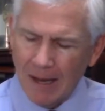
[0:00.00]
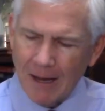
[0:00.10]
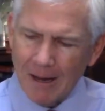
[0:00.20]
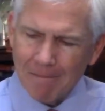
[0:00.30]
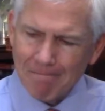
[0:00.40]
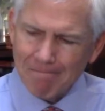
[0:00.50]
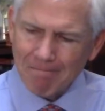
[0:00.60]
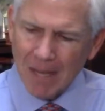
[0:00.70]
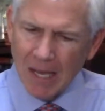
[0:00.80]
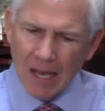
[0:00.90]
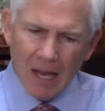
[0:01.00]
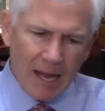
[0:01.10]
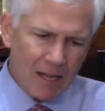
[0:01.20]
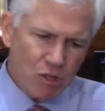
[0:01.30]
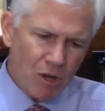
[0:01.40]

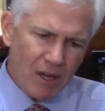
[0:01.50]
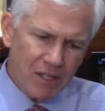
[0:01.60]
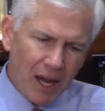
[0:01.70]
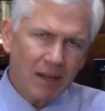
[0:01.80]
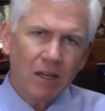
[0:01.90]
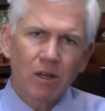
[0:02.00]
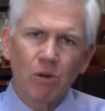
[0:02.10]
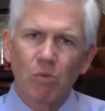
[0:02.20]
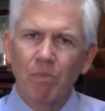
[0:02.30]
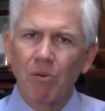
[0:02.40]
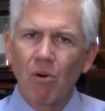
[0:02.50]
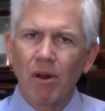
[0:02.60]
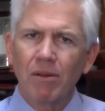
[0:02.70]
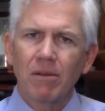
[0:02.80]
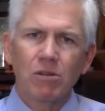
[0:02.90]
I saw a technical
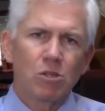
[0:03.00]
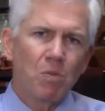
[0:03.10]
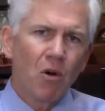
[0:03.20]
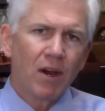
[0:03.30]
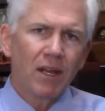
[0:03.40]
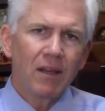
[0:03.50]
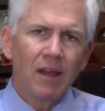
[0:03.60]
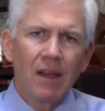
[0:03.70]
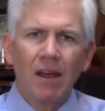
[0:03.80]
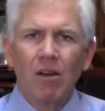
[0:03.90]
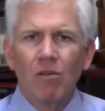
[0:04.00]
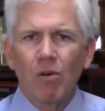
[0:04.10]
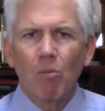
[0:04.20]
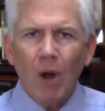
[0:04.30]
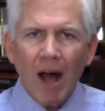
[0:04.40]
report this morning
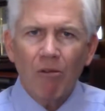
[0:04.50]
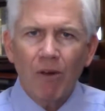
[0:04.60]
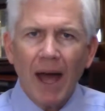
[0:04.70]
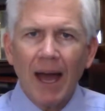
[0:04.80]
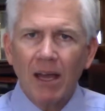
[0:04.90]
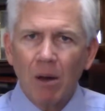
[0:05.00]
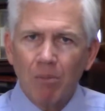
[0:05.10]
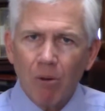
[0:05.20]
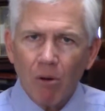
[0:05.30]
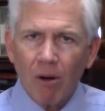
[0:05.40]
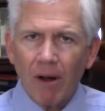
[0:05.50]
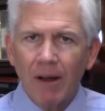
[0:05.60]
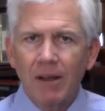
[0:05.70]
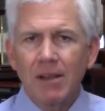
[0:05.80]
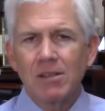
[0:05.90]
from Ralph Acampora
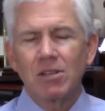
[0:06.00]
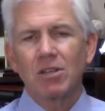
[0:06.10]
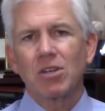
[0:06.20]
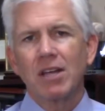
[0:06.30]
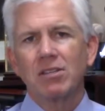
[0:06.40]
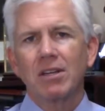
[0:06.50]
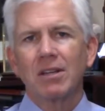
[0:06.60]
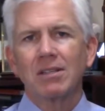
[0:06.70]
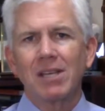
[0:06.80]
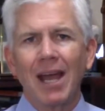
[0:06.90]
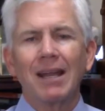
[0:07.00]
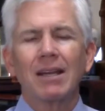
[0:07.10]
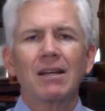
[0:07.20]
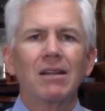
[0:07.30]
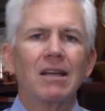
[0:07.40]
suggesting that
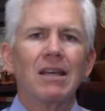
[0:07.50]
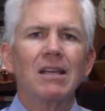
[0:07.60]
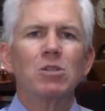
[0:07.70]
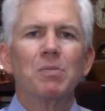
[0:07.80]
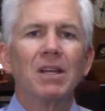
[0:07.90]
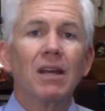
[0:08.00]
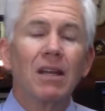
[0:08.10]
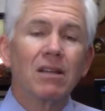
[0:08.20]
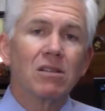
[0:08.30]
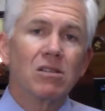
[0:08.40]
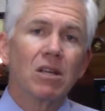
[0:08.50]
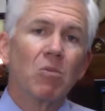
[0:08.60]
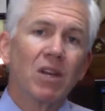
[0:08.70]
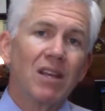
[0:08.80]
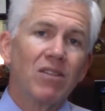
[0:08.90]
technically he's beginning to see
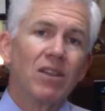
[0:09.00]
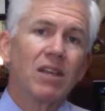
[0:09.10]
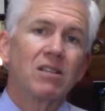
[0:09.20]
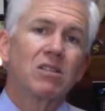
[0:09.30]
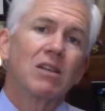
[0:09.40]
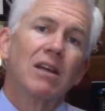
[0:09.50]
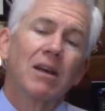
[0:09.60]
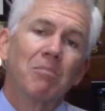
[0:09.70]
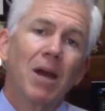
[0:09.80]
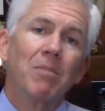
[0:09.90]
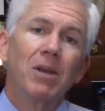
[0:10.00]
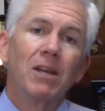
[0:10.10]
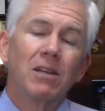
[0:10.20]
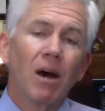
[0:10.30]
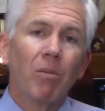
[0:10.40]
what he thinks may be a
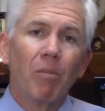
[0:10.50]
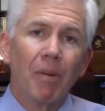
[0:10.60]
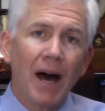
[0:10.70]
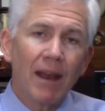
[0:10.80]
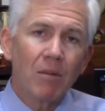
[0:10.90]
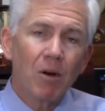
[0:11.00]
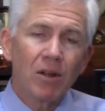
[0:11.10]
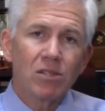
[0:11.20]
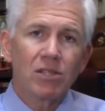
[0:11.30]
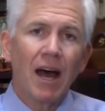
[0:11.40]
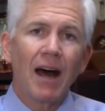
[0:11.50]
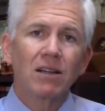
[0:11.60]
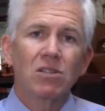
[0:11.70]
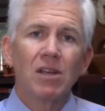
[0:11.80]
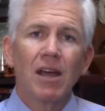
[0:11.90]
double bottom on
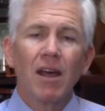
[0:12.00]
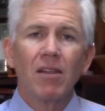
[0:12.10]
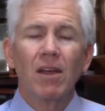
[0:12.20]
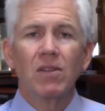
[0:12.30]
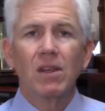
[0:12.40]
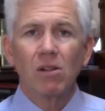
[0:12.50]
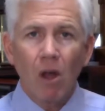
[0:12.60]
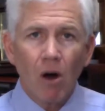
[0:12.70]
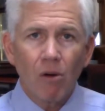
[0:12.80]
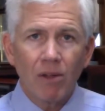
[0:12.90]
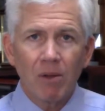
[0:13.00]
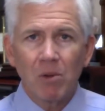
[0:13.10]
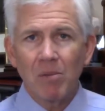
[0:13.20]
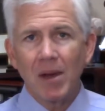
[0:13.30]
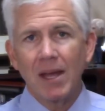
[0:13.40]
stocks, that the low that
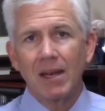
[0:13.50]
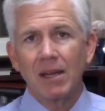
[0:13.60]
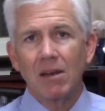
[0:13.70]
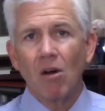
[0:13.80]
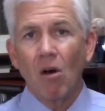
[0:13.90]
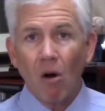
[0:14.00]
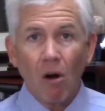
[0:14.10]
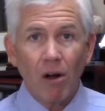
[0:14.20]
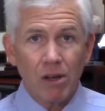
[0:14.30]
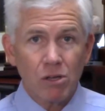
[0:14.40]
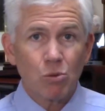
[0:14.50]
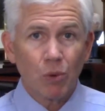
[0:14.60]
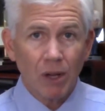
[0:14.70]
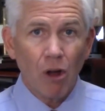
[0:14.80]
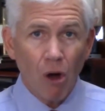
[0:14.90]
we made in August
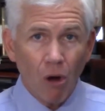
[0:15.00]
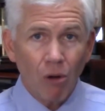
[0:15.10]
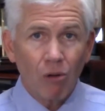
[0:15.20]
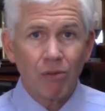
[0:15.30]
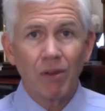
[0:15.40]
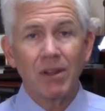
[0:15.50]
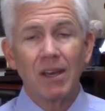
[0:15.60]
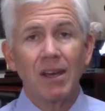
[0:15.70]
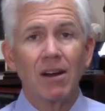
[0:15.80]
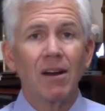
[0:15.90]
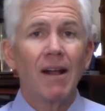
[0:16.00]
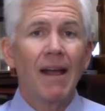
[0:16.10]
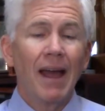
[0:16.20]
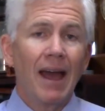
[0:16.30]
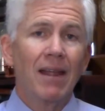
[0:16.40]
will hold for the year,
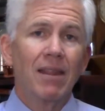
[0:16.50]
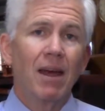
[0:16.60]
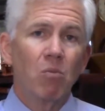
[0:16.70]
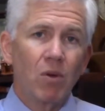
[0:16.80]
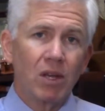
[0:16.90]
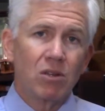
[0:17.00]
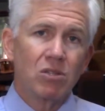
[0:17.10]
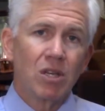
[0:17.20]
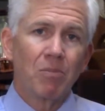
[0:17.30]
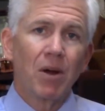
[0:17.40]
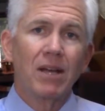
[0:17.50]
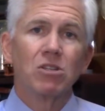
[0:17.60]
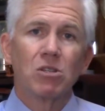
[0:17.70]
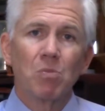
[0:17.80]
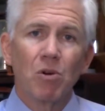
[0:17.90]
and that we could see
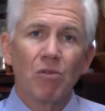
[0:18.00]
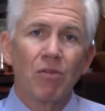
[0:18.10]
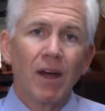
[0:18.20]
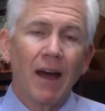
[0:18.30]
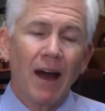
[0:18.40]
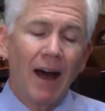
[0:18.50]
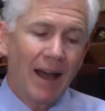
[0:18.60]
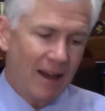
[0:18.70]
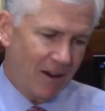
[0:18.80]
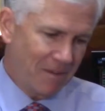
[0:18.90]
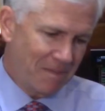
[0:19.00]
prices move higher.